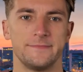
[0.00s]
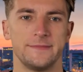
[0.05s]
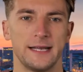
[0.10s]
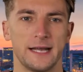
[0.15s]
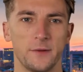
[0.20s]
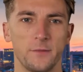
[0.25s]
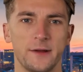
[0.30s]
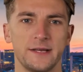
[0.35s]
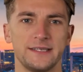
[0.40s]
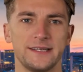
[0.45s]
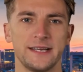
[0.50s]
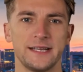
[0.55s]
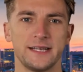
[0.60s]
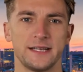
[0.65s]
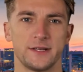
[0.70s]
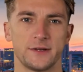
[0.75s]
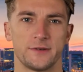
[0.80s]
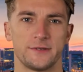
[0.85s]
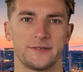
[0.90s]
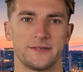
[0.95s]
In recent
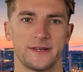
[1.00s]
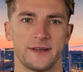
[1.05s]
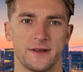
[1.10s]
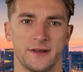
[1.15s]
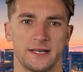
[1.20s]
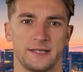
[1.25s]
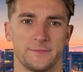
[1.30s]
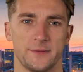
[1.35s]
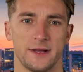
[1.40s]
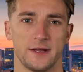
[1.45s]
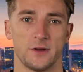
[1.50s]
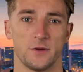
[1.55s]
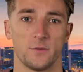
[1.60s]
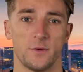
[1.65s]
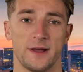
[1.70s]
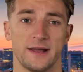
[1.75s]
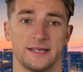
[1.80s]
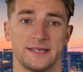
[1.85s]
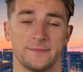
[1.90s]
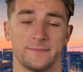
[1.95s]
years, there has been a
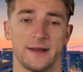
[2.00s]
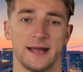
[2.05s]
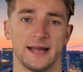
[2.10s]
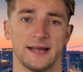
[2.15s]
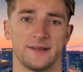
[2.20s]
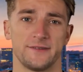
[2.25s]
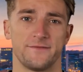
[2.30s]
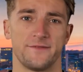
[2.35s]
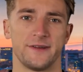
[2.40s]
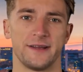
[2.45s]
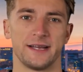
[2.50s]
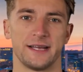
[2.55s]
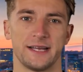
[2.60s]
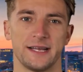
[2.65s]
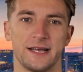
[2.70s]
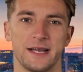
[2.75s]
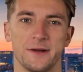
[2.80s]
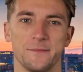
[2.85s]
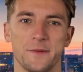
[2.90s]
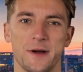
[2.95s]
great demand for the
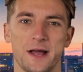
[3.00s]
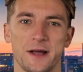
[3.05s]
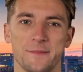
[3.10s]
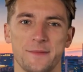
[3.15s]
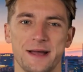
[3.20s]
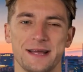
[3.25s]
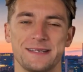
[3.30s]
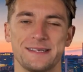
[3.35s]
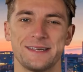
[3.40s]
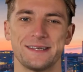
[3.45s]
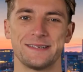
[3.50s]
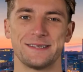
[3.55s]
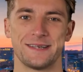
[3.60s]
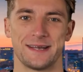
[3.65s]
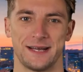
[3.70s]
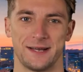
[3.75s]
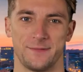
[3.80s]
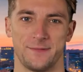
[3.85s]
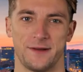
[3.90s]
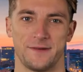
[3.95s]
EMI license
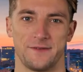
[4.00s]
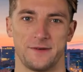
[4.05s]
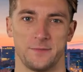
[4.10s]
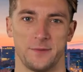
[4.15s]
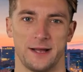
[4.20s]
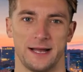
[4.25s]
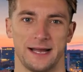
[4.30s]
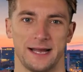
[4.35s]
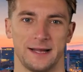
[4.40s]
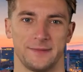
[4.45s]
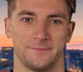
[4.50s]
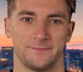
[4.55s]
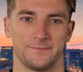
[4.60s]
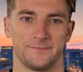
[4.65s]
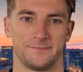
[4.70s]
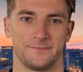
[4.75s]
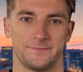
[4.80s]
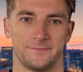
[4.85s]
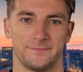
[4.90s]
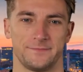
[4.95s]
in Lithuania.
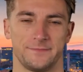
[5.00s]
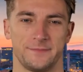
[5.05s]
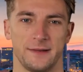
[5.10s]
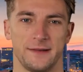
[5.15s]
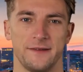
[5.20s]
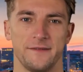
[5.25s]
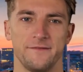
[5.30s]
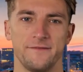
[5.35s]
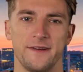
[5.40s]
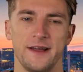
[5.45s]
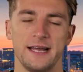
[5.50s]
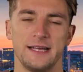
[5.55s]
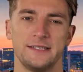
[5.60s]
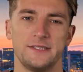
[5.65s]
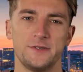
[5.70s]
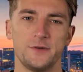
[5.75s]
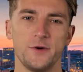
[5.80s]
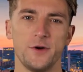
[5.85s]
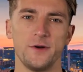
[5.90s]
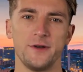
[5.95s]
With a
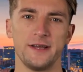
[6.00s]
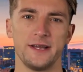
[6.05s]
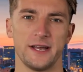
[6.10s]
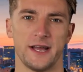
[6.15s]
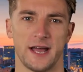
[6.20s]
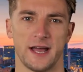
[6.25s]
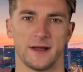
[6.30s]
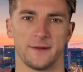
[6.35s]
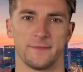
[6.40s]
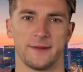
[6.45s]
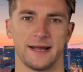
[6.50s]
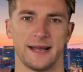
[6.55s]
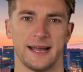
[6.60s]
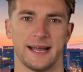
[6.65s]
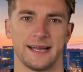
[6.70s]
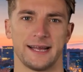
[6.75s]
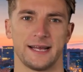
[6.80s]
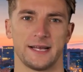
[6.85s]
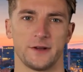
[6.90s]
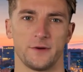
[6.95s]
fast-growing economy
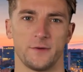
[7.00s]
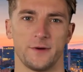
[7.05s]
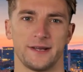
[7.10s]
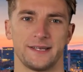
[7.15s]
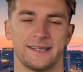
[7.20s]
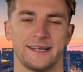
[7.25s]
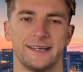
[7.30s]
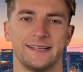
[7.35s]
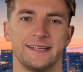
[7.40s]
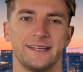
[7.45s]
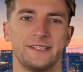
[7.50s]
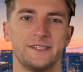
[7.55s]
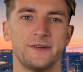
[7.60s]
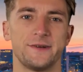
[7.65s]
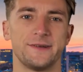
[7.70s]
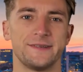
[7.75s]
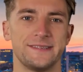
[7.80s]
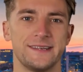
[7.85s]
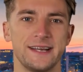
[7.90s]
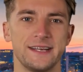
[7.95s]
and increasing
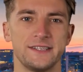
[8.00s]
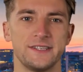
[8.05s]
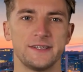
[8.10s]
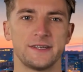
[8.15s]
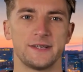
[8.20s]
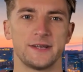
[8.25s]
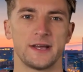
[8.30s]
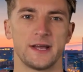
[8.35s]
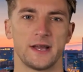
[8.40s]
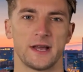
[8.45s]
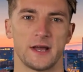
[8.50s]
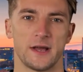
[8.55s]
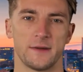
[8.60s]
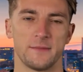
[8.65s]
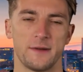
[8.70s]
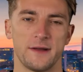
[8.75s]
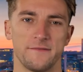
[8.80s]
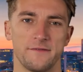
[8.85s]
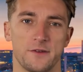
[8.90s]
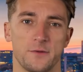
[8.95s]
digitalization,
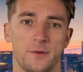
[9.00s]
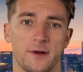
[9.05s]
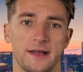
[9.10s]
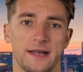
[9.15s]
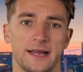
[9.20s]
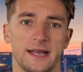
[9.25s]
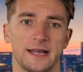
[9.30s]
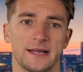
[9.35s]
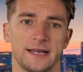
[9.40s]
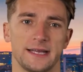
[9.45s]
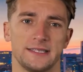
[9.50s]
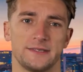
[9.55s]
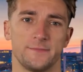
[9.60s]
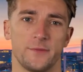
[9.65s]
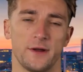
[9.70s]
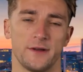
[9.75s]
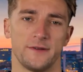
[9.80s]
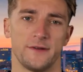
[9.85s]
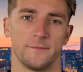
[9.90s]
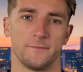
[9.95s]
Lithuania is
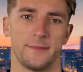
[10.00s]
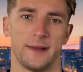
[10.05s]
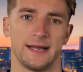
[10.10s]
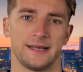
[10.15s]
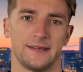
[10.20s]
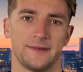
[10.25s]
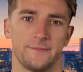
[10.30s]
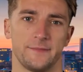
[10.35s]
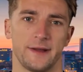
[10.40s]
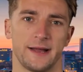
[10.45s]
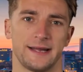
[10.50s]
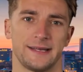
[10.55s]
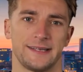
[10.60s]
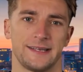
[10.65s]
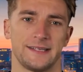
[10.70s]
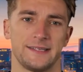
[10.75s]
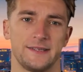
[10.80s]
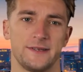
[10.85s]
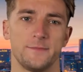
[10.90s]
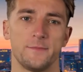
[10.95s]
one of the best
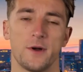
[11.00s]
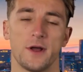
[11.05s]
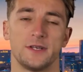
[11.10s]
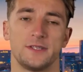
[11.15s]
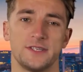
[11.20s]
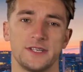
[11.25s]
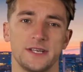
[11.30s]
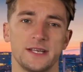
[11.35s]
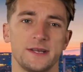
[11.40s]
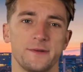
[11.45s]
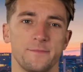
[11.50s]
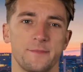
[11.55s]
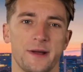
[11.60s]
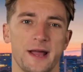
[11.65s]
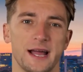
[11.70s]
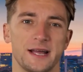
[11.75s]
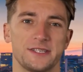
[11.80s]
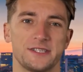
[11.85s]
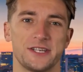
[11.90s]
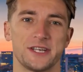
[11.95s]
places to launch a new
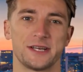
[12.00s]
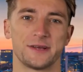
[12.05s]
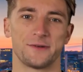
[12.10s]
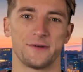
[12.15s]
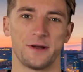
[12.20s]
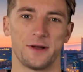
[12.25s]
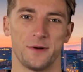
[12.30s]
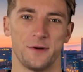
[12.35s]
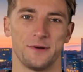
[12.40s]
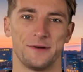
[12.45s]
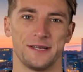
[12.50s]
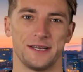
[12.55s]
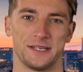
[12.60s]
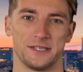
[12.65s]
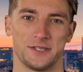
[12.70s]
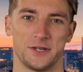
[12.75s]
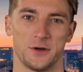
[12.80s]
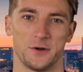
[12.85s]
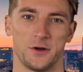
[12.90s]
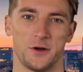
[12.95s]
blockchain or
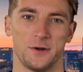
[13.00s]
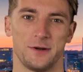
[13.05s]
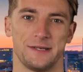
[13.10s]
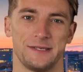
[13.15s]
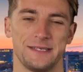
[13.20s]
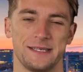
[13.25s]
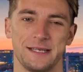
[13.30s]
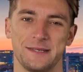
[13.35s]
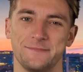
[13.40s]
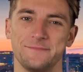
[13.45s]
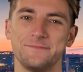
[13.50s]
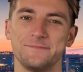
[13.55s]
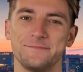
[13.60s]
digital currency.